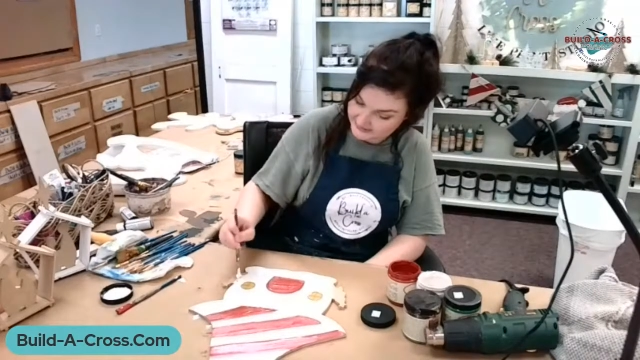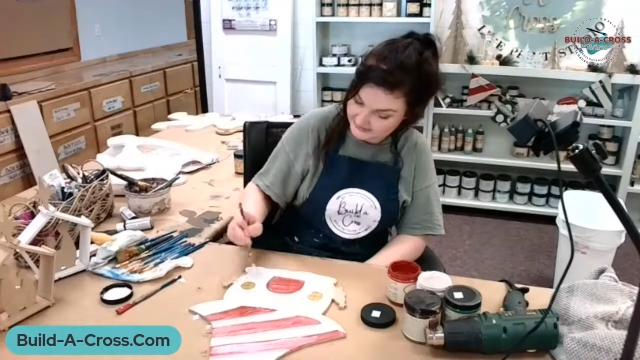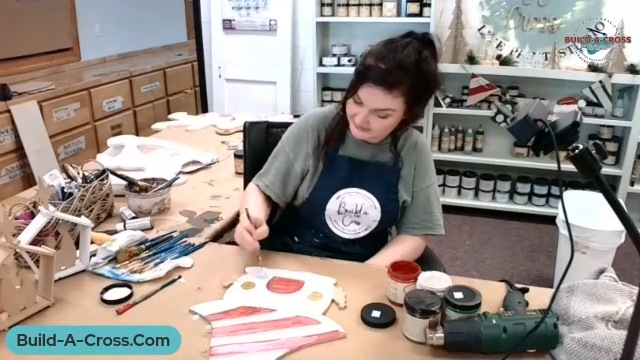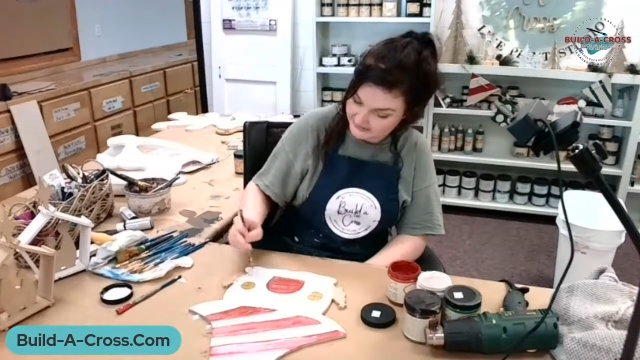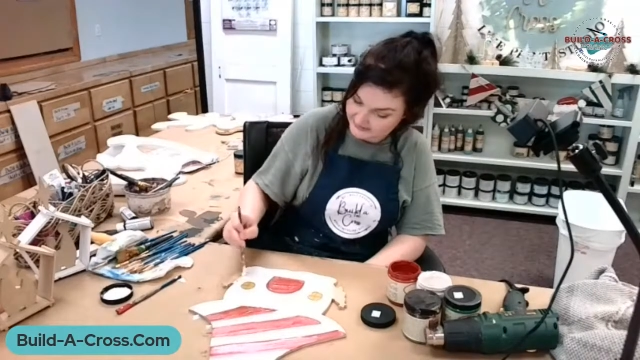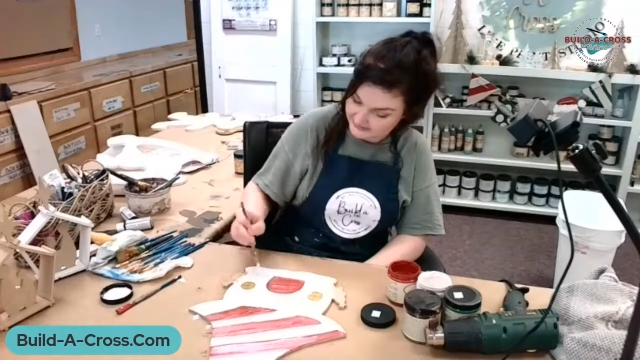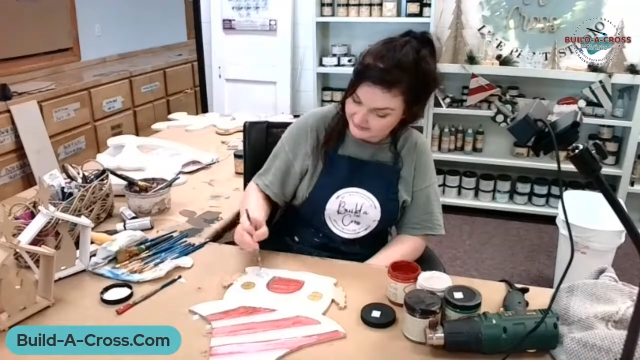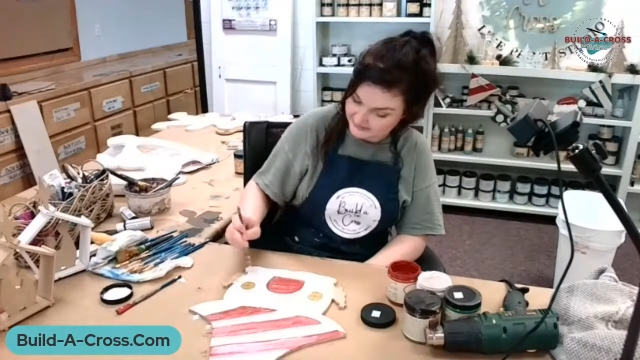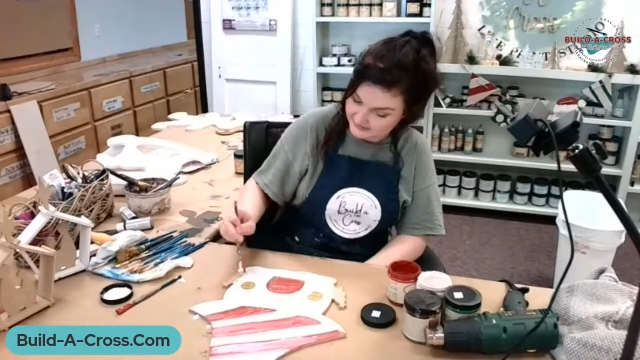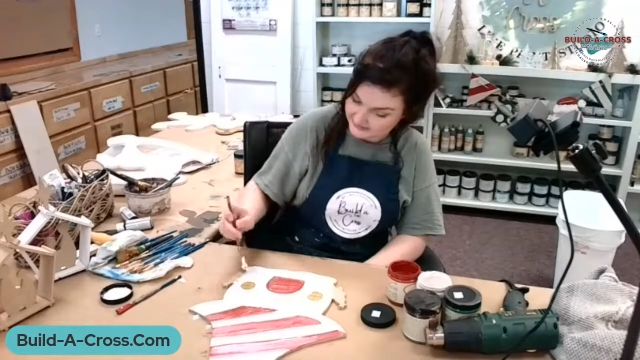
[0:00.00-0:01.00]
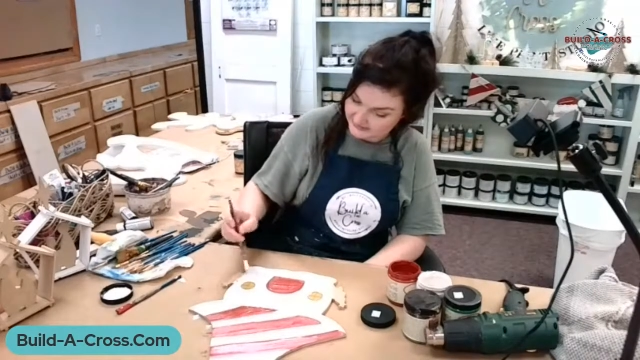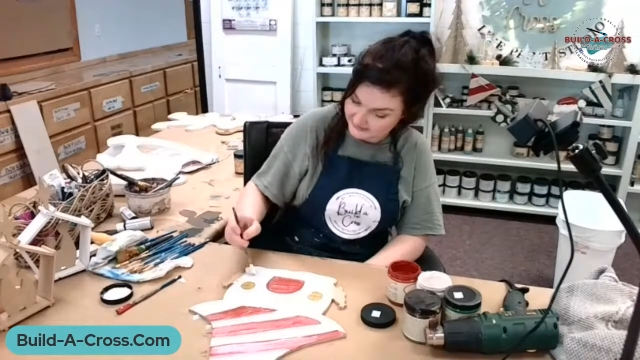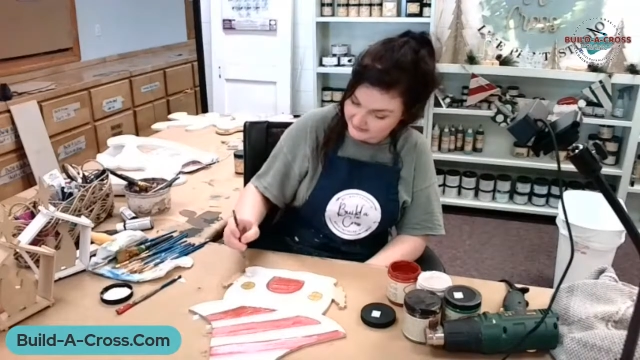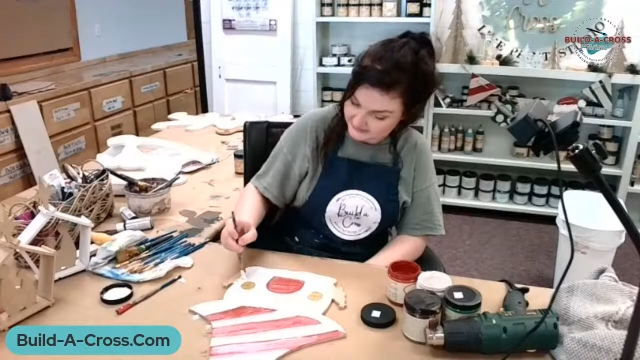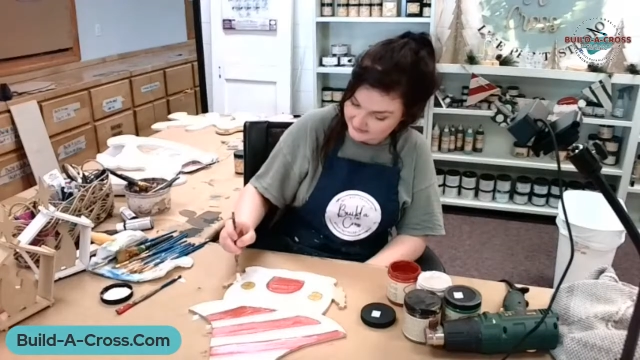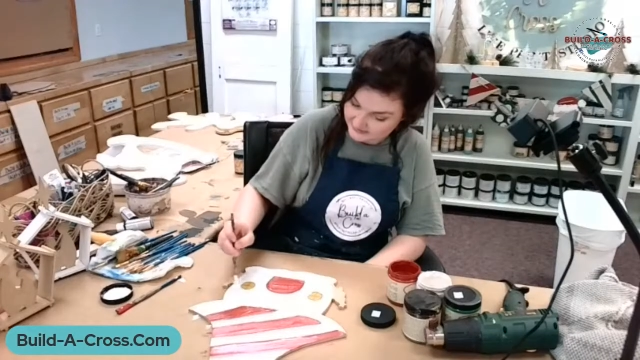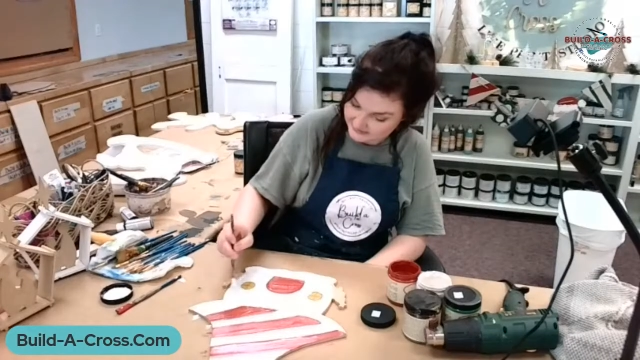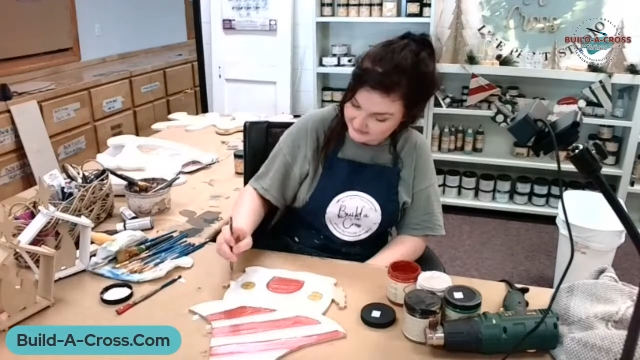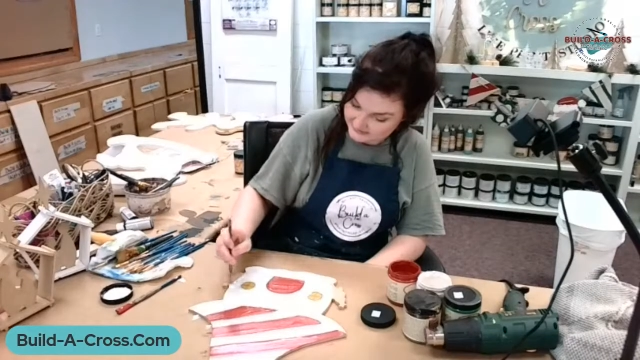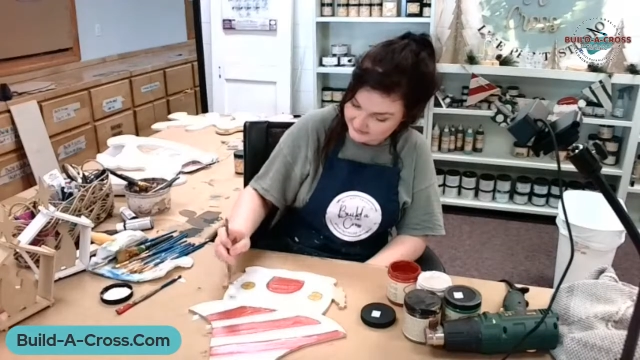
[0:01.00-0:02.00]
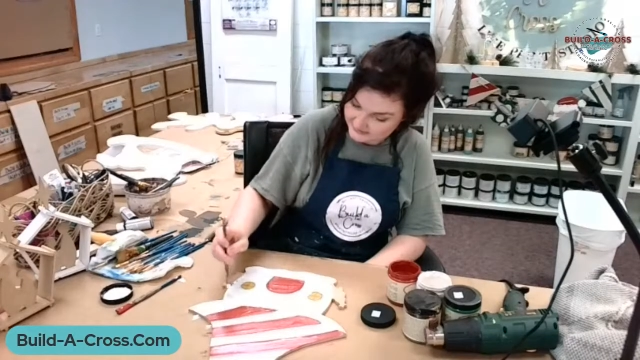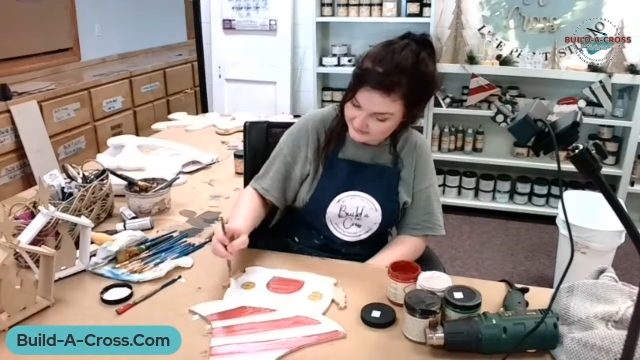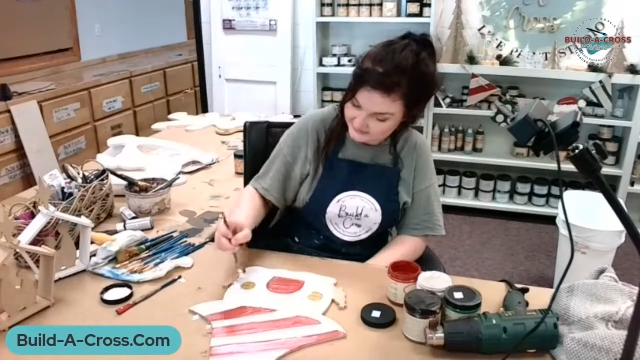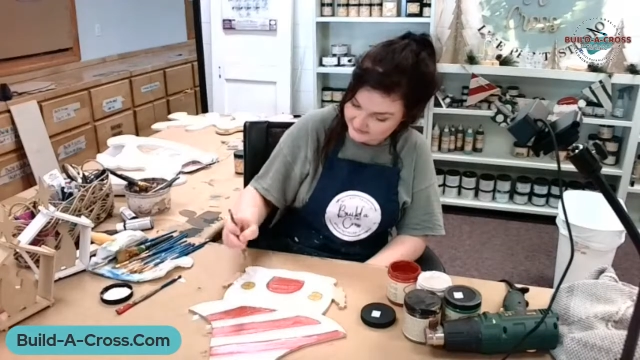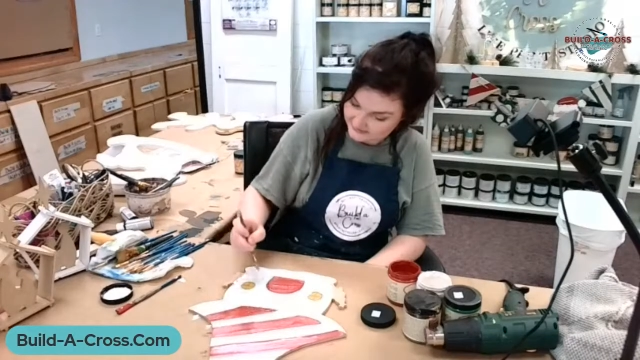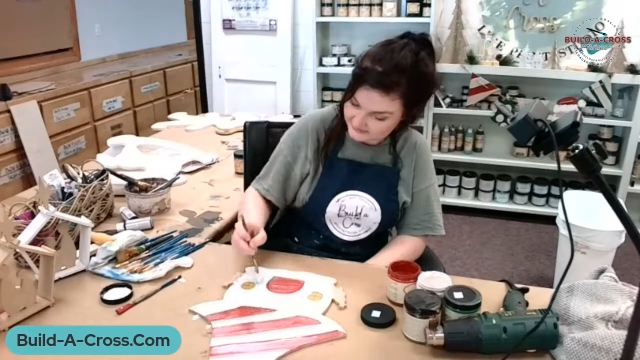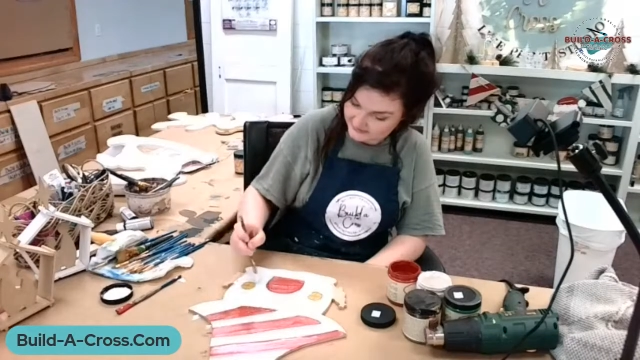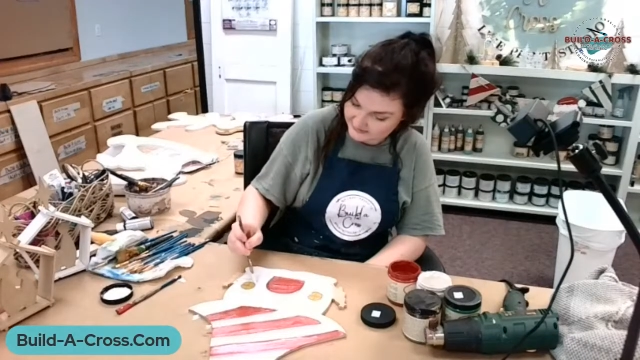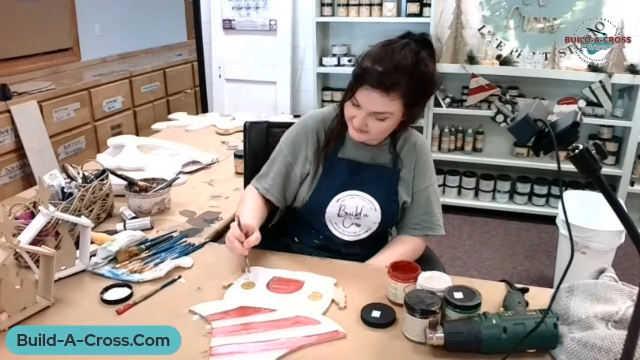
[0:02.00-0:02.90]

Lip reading: Nobody speaks.